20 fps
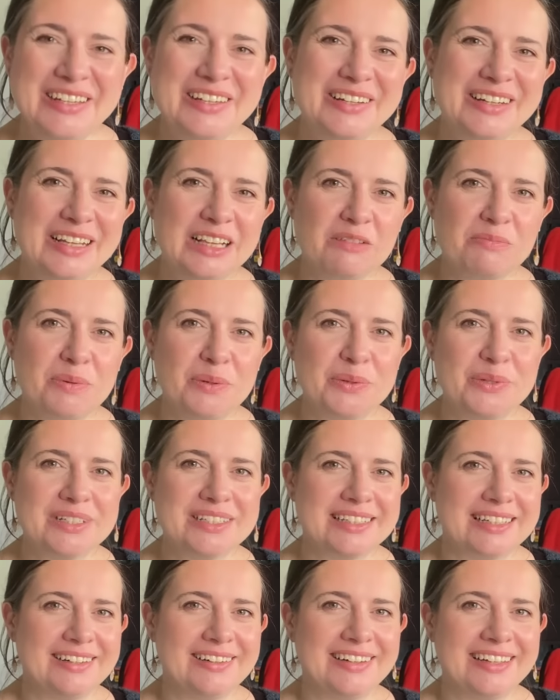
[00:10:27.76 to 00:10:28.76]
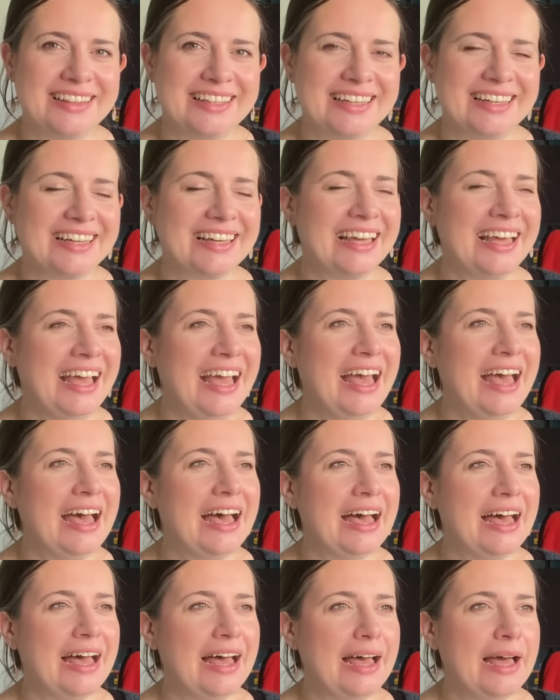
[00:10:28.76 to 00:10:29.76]
Little pause there, I think.
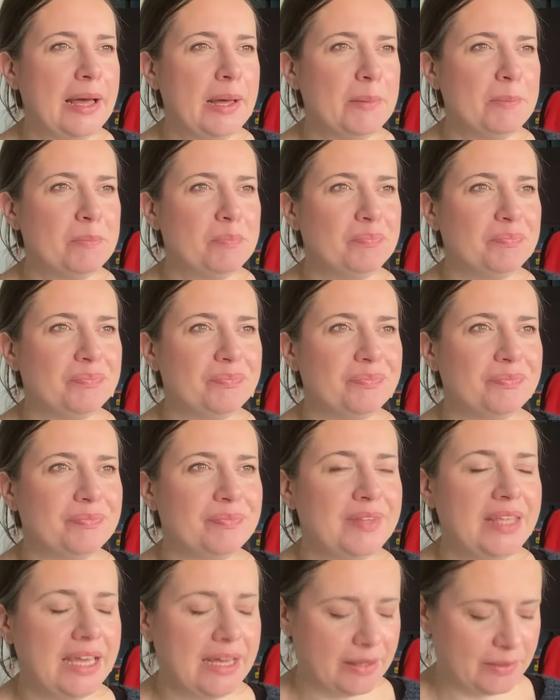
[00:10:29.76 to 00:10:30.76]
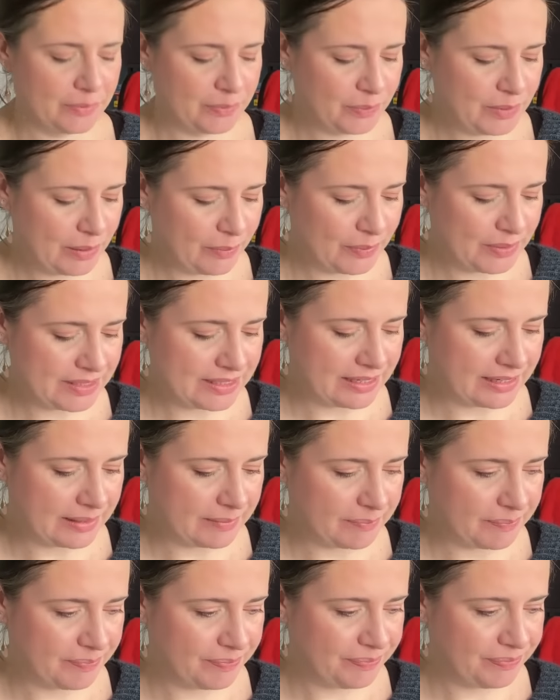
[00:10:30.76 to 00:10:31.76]
Yeah, where was I?
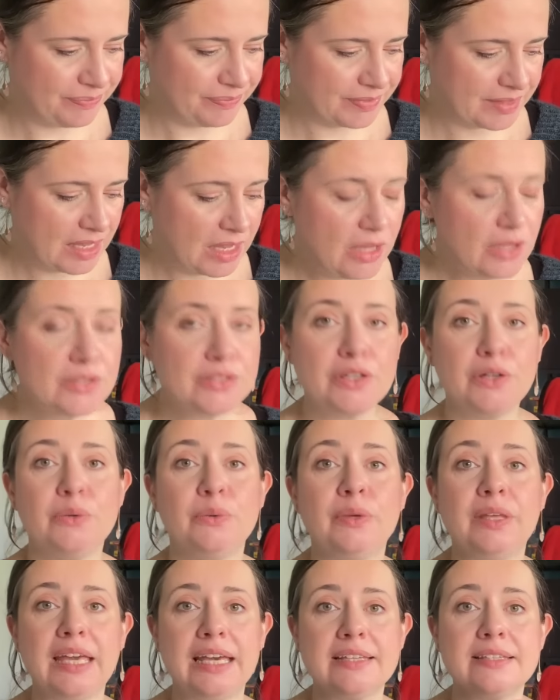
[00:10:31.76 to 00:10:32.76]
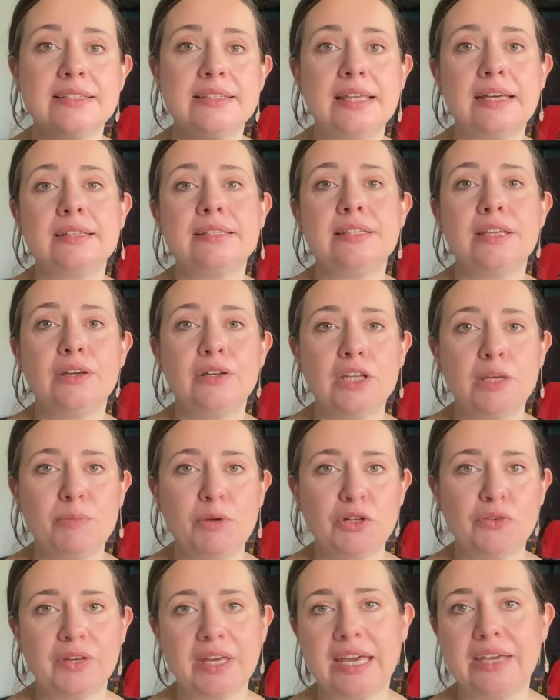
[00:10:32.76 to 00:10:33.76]
So yes, that's the only
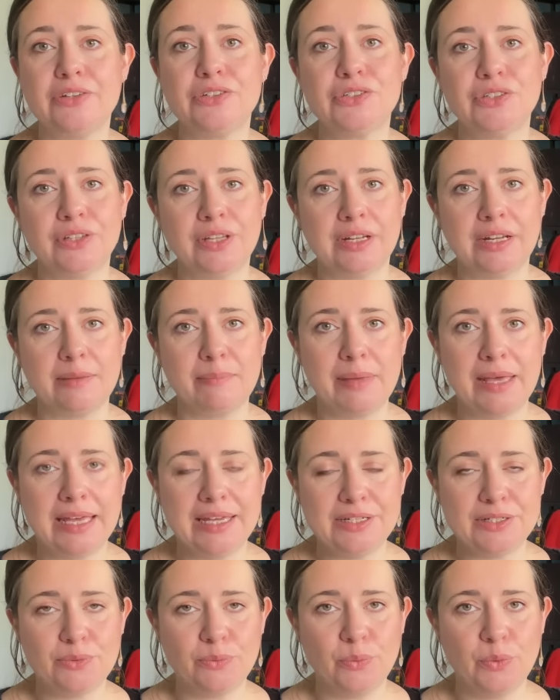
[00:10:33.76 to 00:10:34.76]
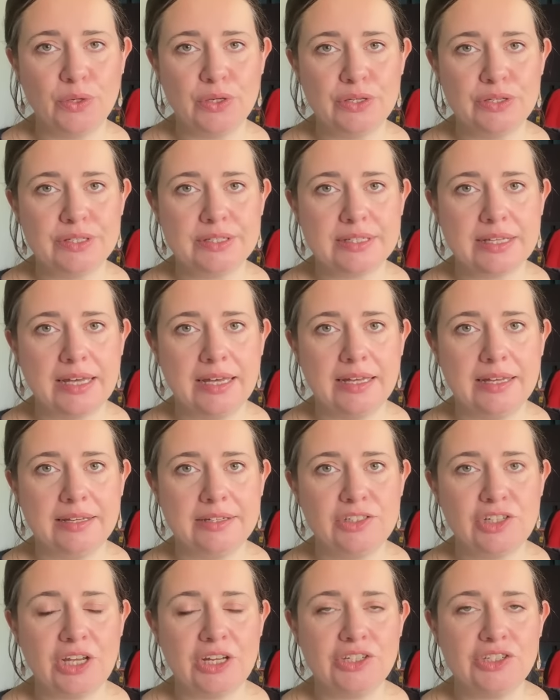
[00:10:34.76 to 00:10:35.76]
modification that I made, was
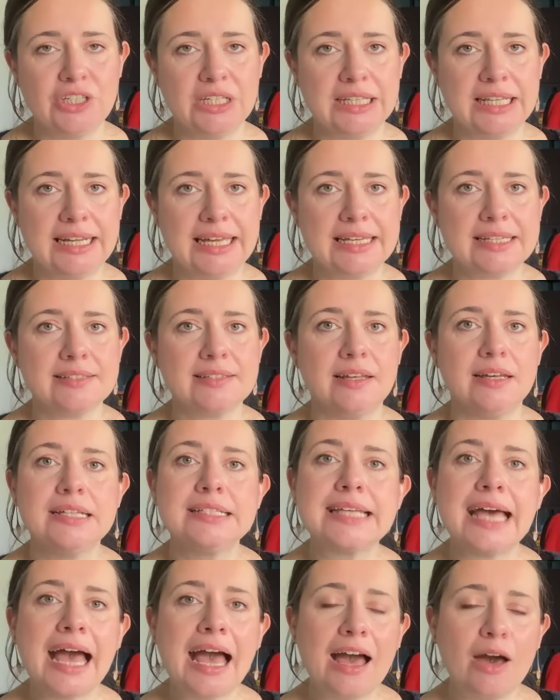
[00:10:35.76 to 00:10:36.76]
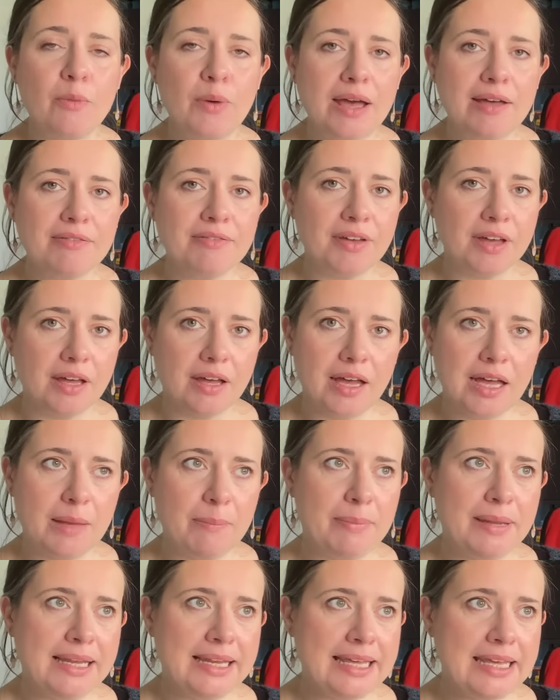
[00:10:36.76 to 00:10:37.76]
changing the neck size. However, I
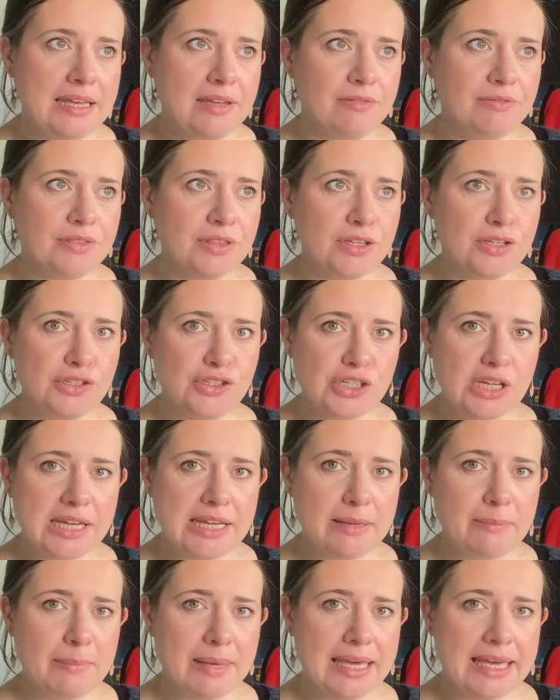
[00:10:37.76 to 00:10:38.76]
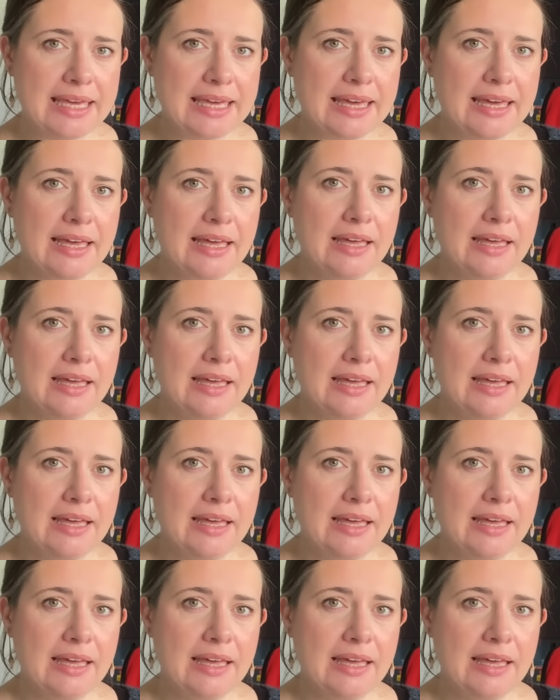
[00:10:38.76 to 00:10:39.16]
believe that Jamie,